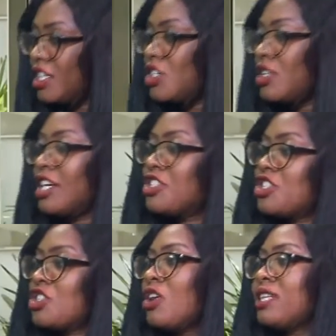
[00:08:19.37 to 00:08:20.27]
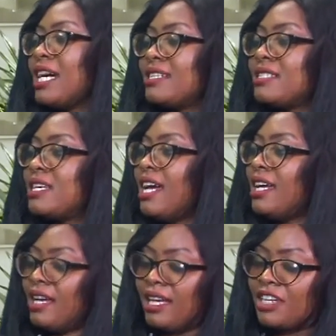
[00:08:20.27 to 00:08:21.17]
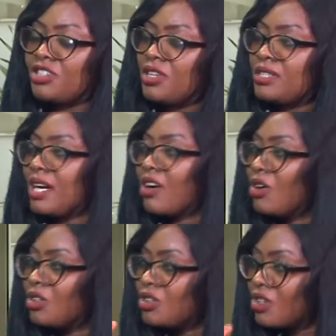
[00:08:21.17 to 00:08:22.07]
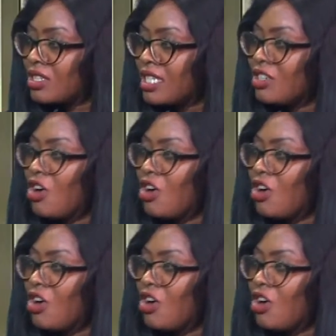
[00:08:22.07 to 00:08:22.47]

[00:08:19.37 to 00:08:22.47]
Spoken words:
They should ensure that elections are conducted